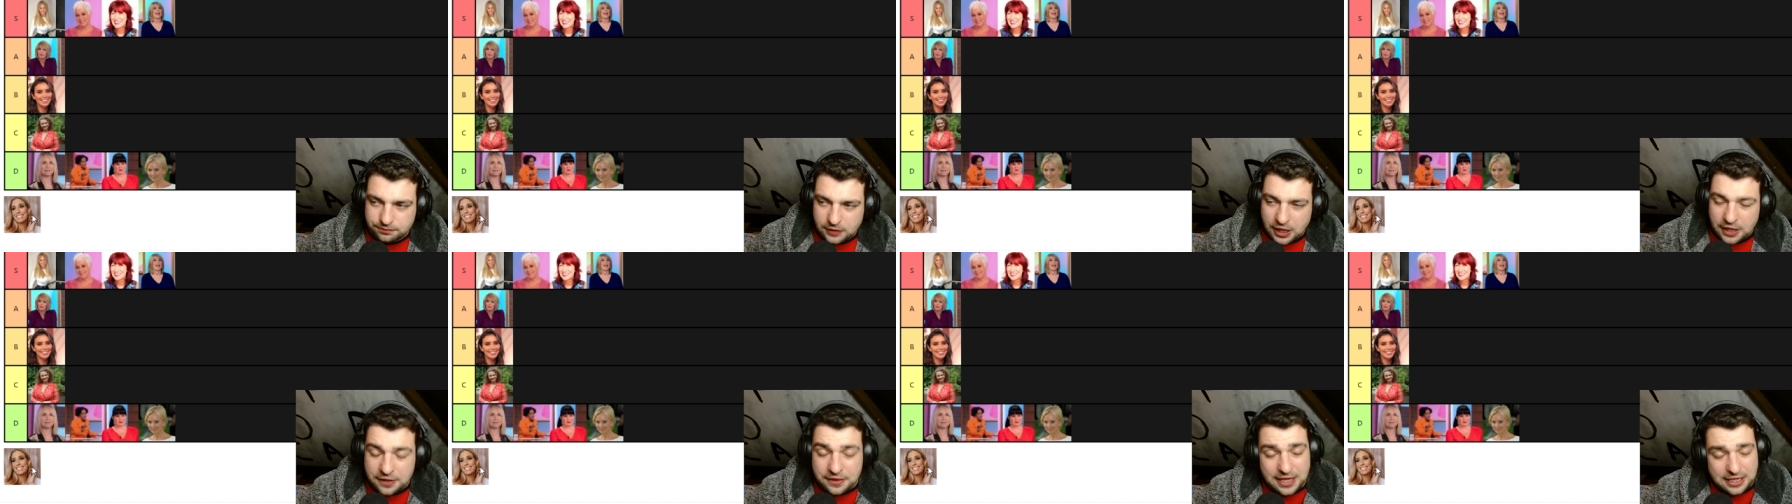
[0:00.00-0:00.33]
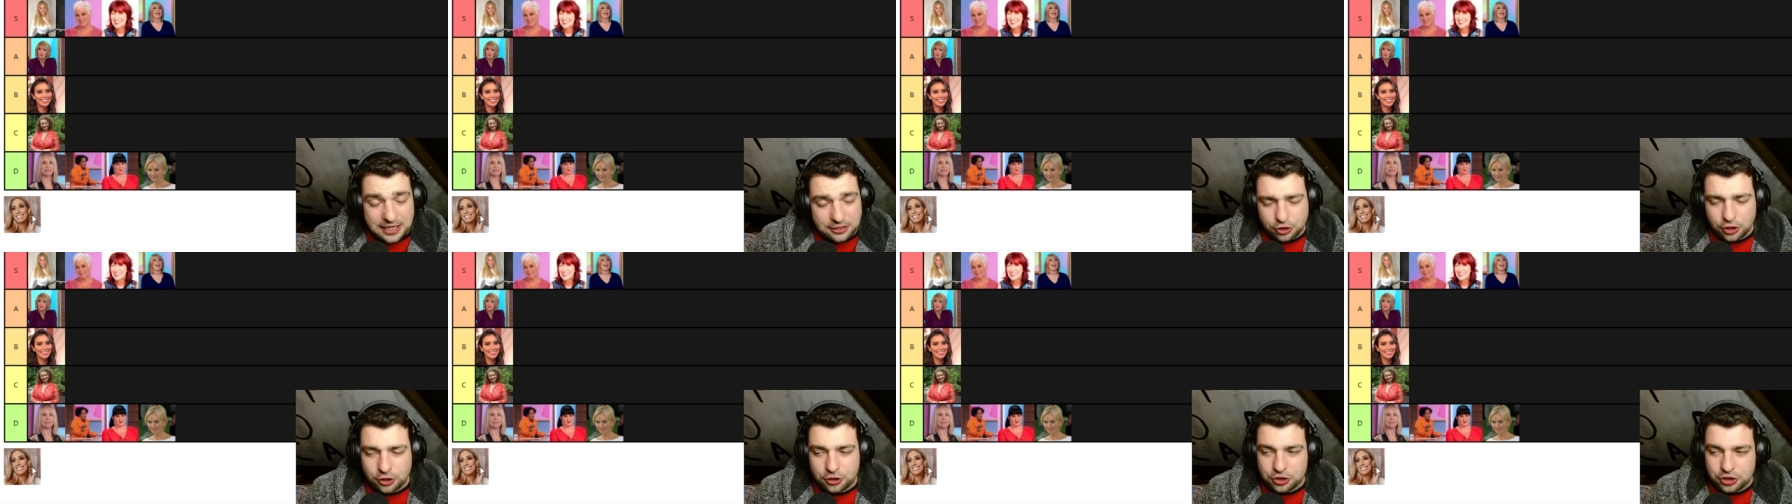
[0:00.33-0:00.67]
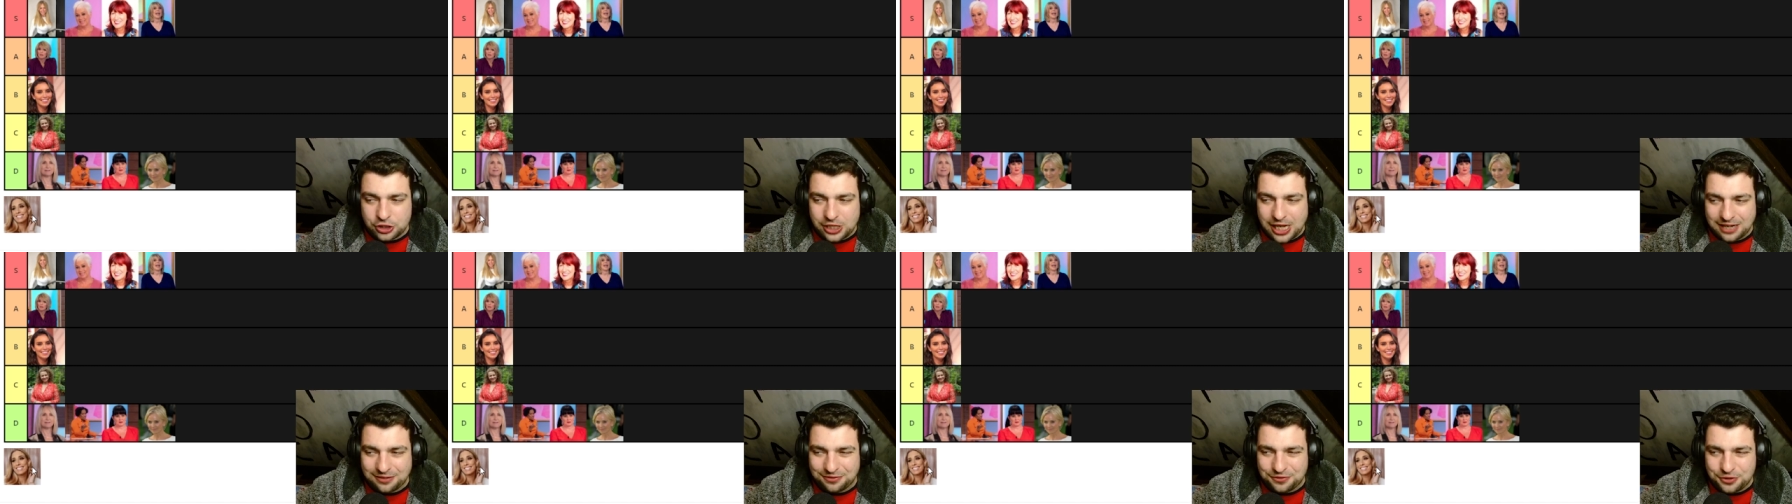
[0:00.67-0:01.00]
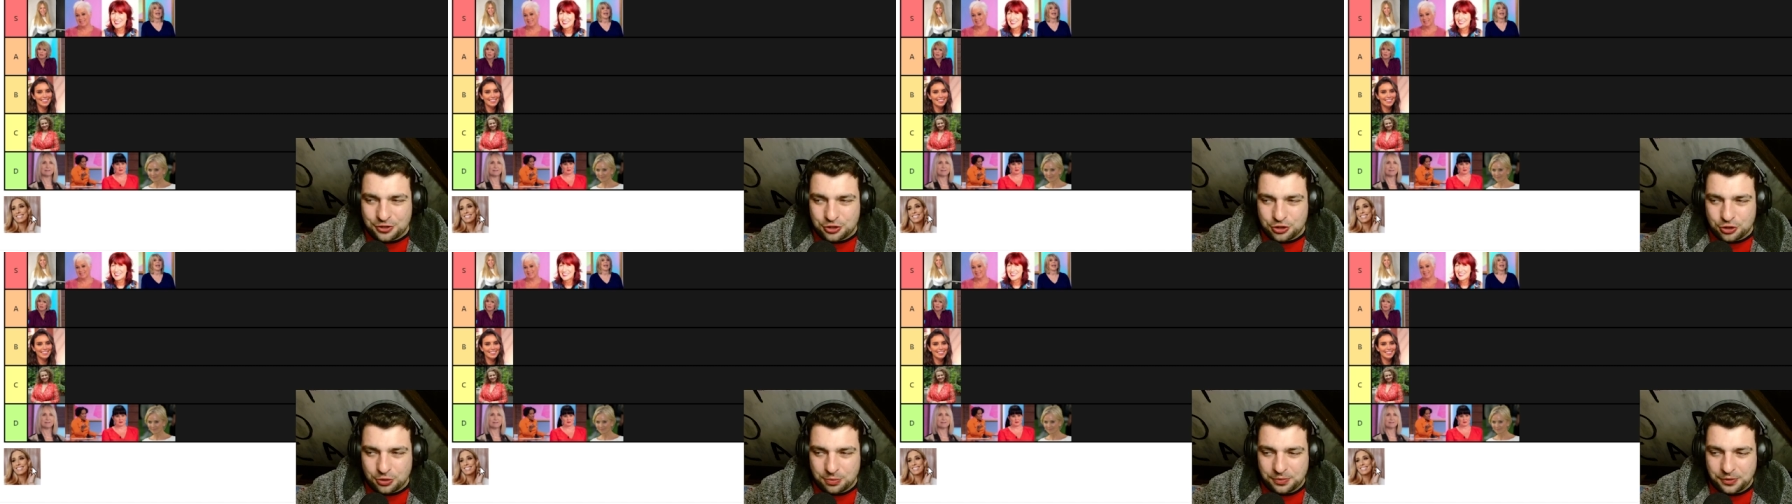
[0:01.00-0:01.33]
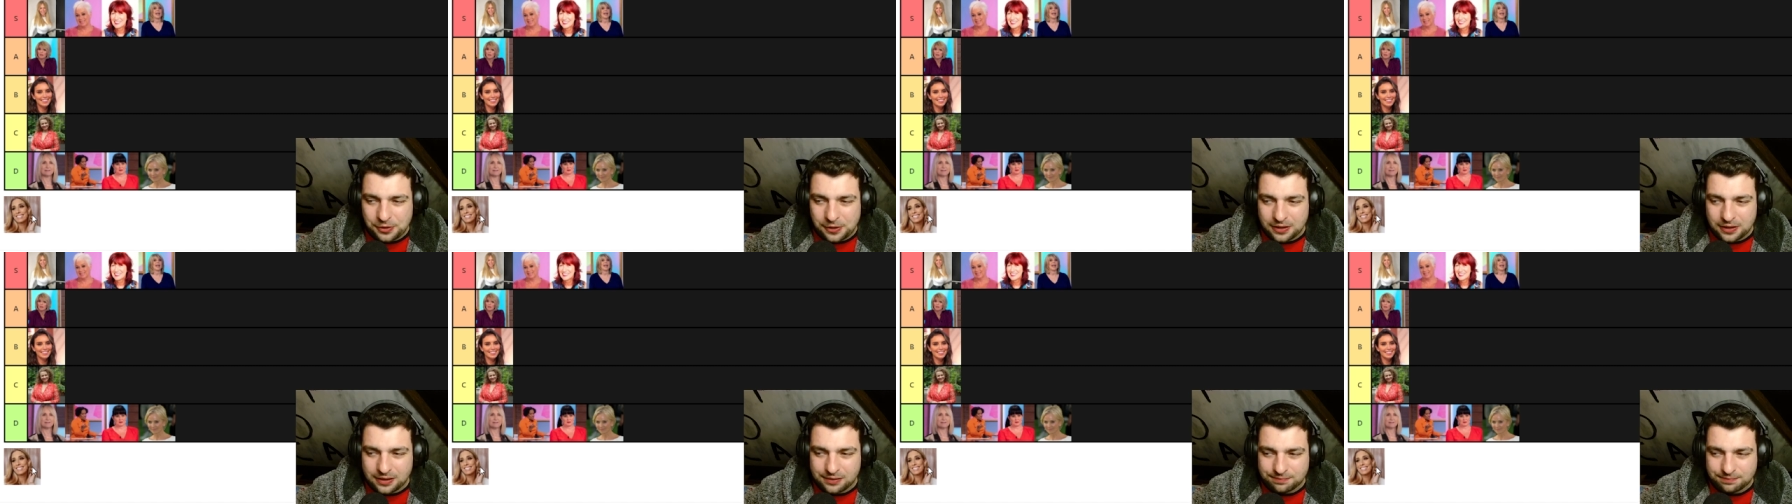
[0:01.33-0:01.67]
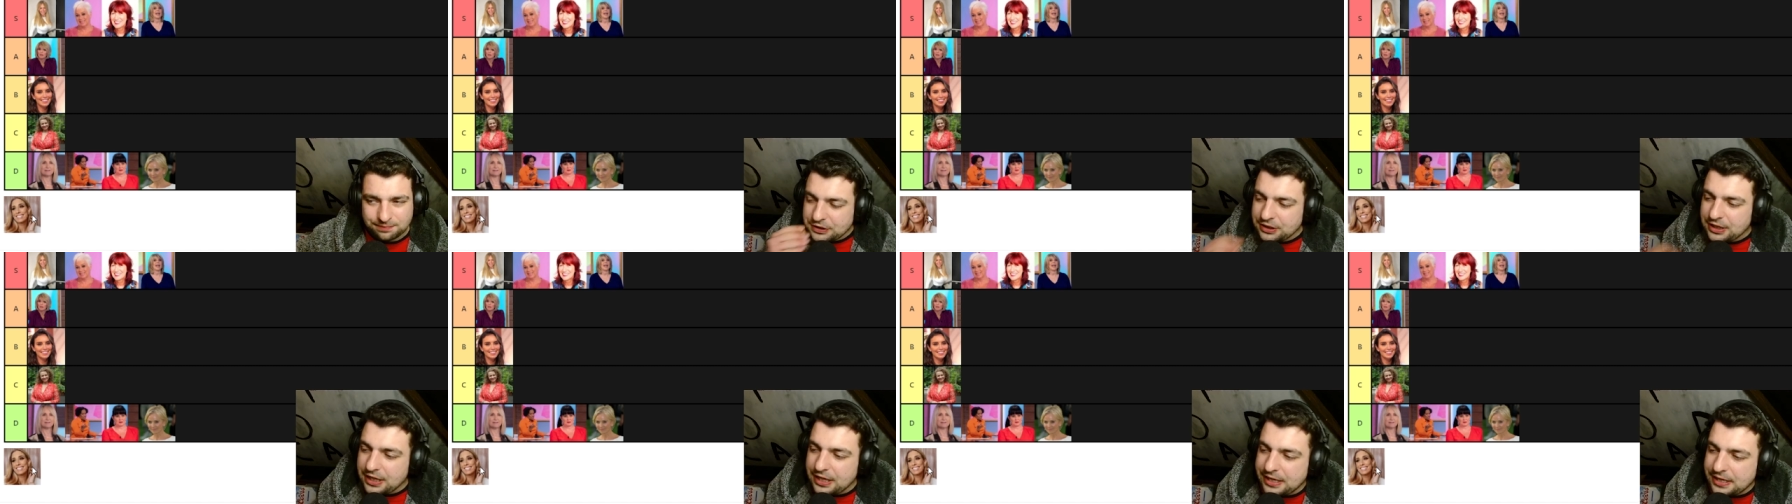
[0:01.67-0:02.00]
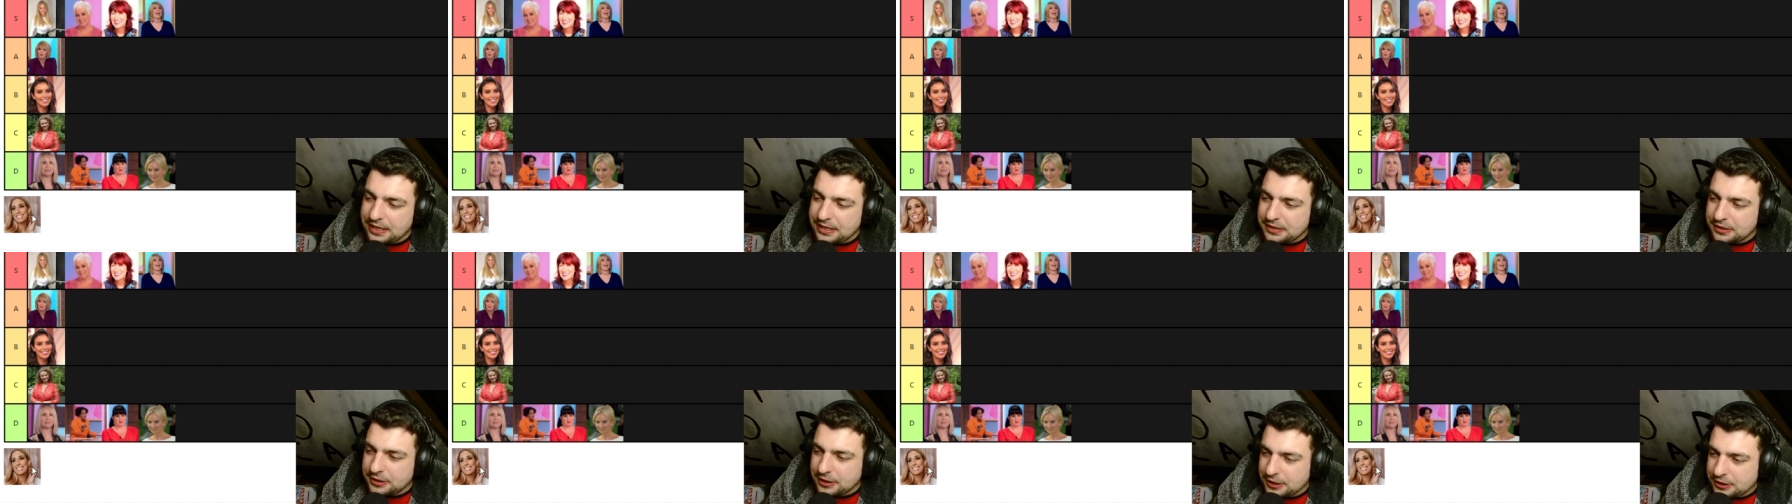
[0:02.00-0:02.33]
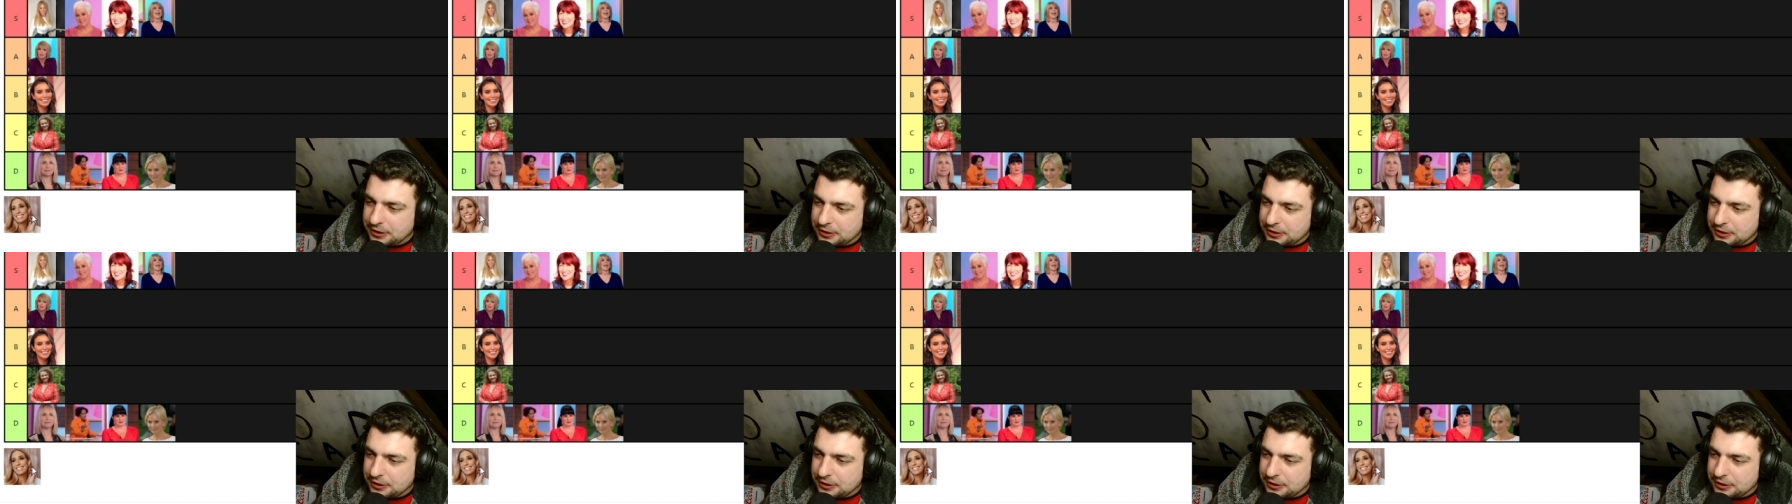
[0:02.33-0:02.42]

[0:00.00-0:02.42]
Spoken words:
And that's got to stand for something. Stacey,